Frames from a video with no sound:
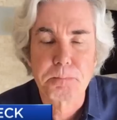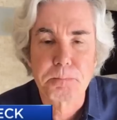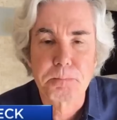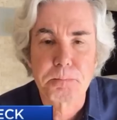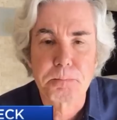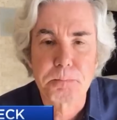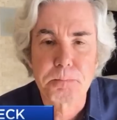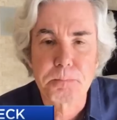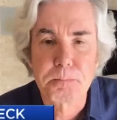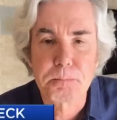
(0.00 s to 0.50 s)

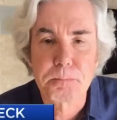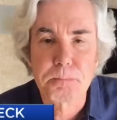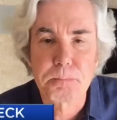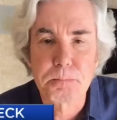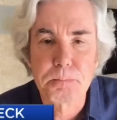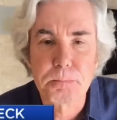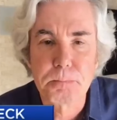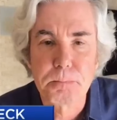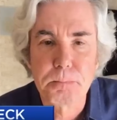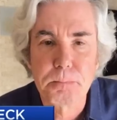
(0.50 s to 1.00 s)

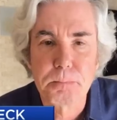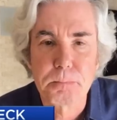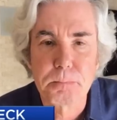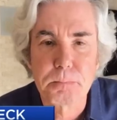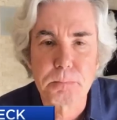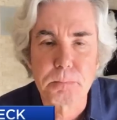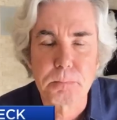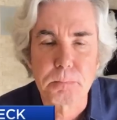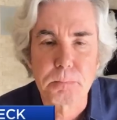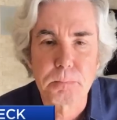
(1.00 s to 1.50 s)

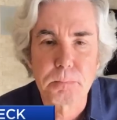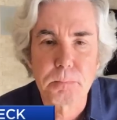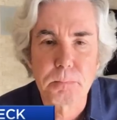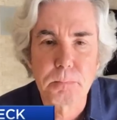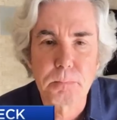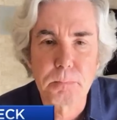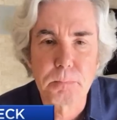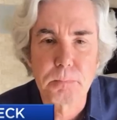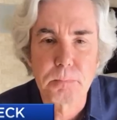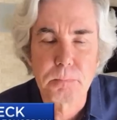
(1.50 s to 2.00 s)

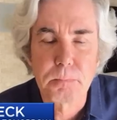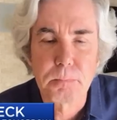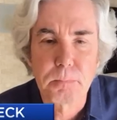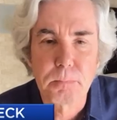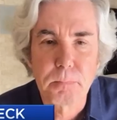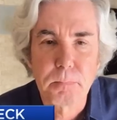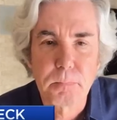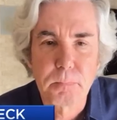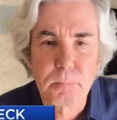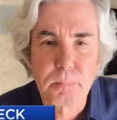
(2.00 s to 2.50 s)

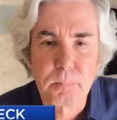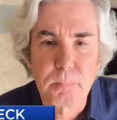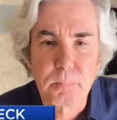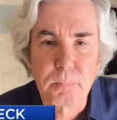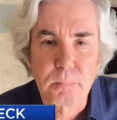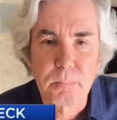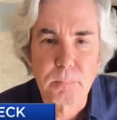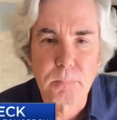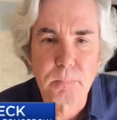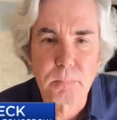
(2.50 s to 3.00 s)

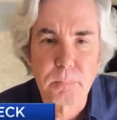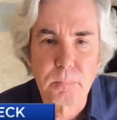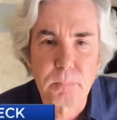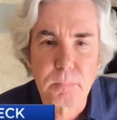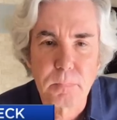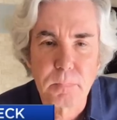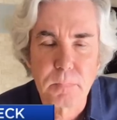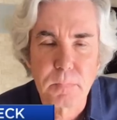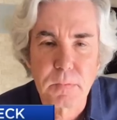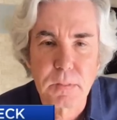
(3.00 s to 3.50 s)

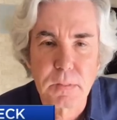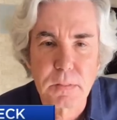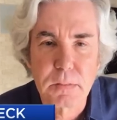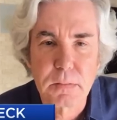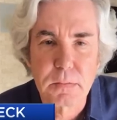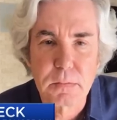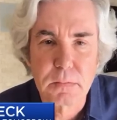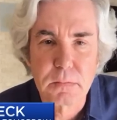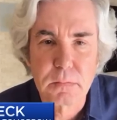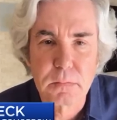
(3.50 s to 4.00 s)

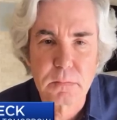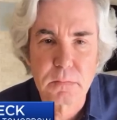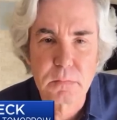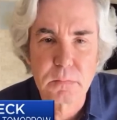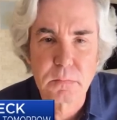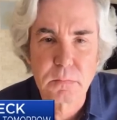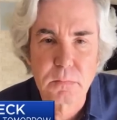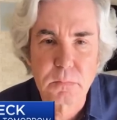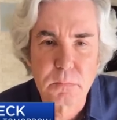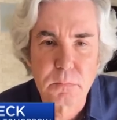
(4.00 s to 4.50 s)

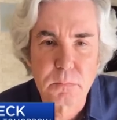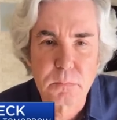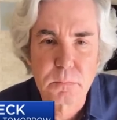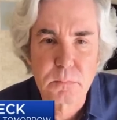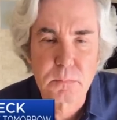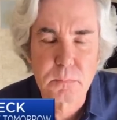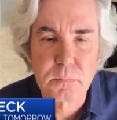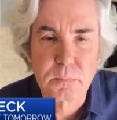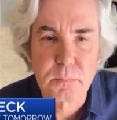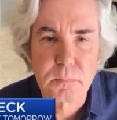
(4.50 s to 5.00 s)

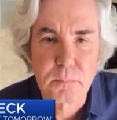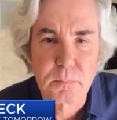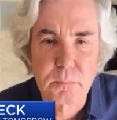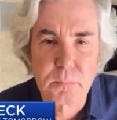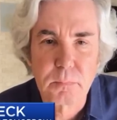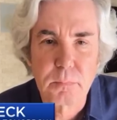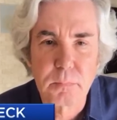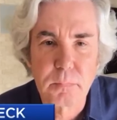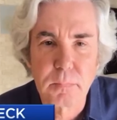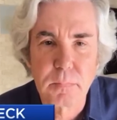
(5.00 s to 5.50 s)

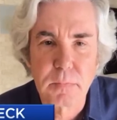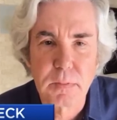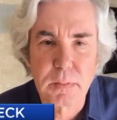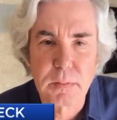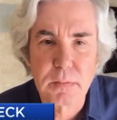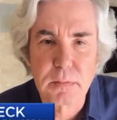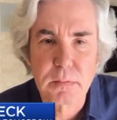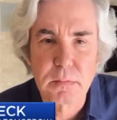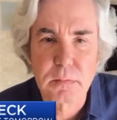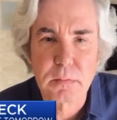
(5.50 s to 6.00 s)

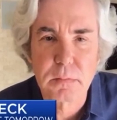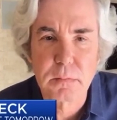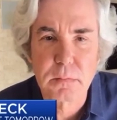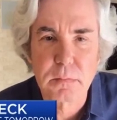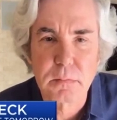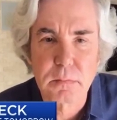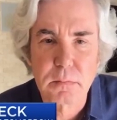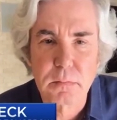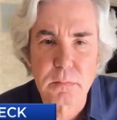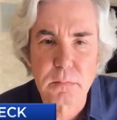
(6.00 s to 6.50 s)

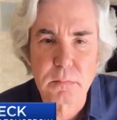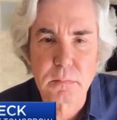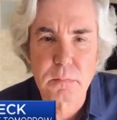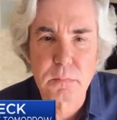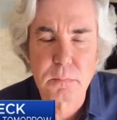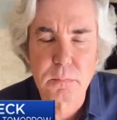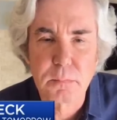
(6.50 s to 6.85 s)
The person shown says nothing.